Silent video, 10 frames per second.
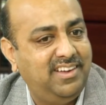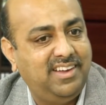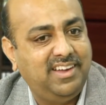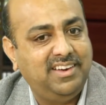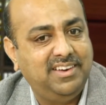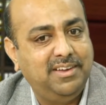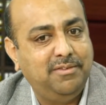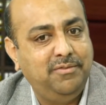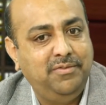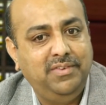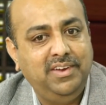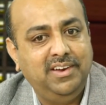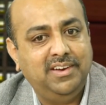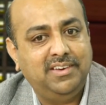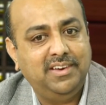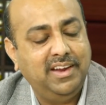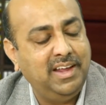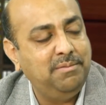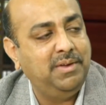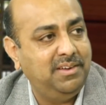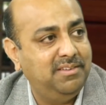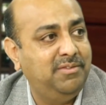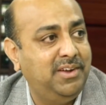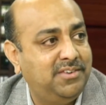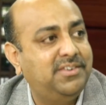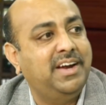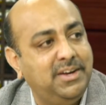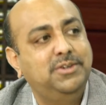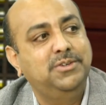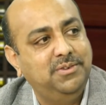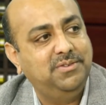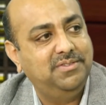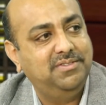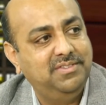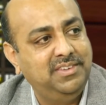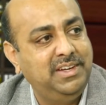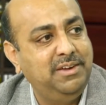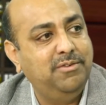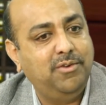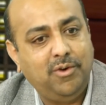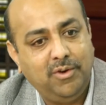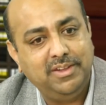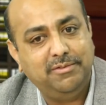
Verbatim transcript: And uh, we are aiming. We are trying to give all the